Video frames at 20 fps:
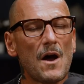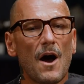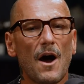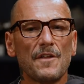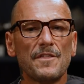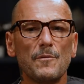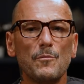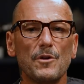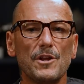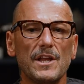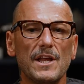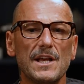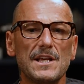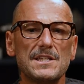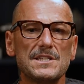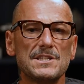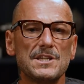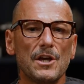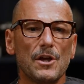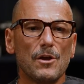I think we
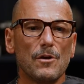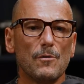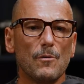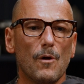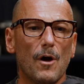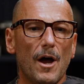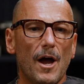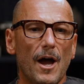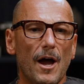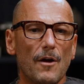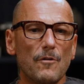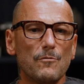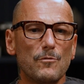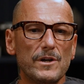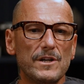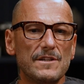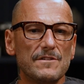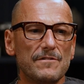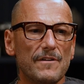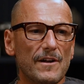need to
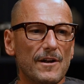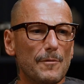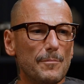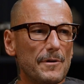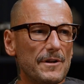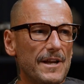redevelop